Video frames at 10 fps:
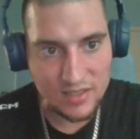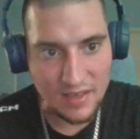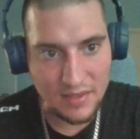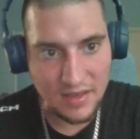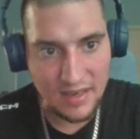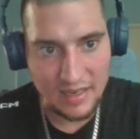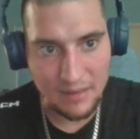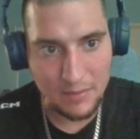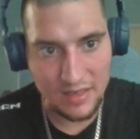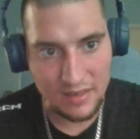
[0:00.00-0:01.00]
I think I got
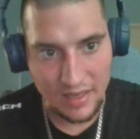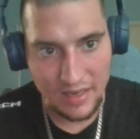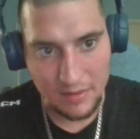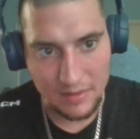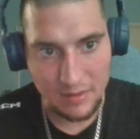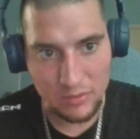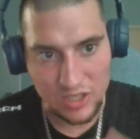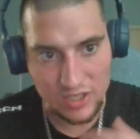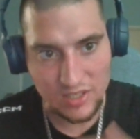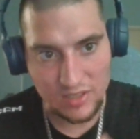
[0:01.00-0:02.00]
my like it was
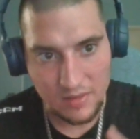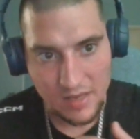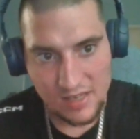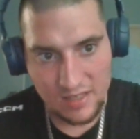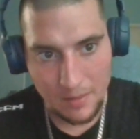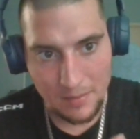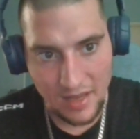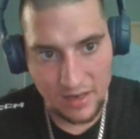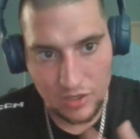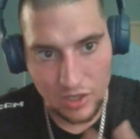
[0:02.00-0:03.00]
just something that
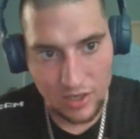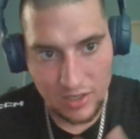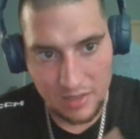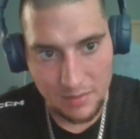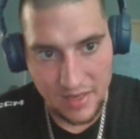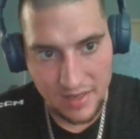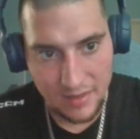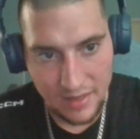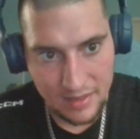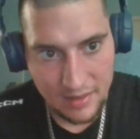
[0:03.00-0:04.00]
occurred to me
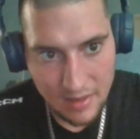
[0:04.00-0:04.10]
like